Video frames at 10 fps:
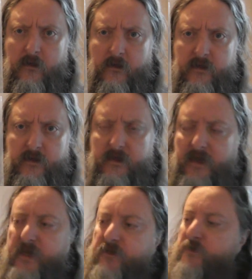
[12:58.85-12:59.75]
And this is
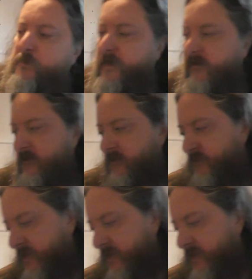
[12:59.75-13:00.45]
Legion of Superheroes,